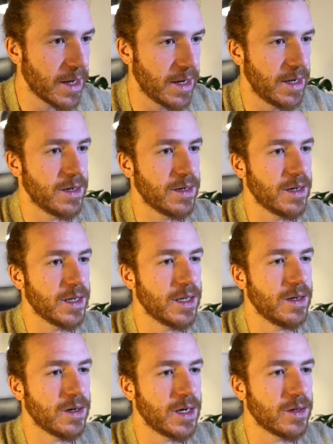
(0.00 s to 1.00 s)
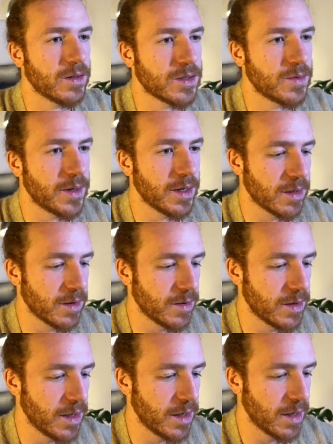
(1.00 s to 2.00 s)
And here I also want to
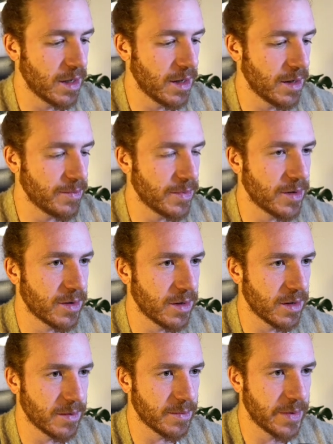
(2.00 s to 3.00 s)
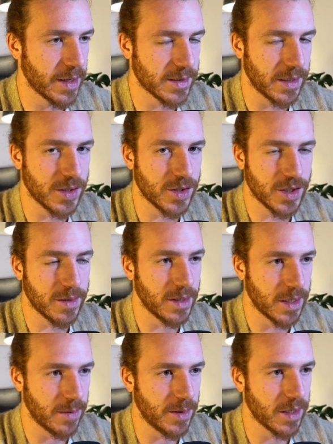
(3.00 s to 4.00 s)
include a backslash
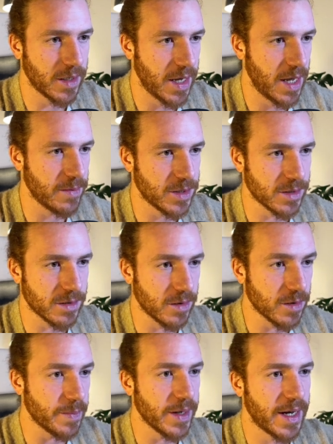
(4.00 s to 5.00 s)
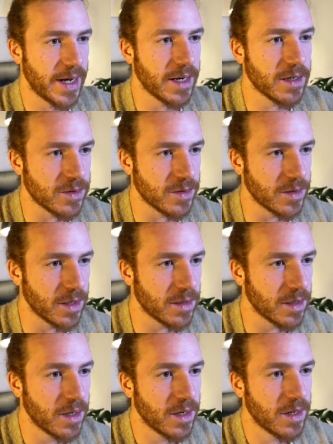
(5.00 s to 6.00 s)
capital K, which is look behind, so that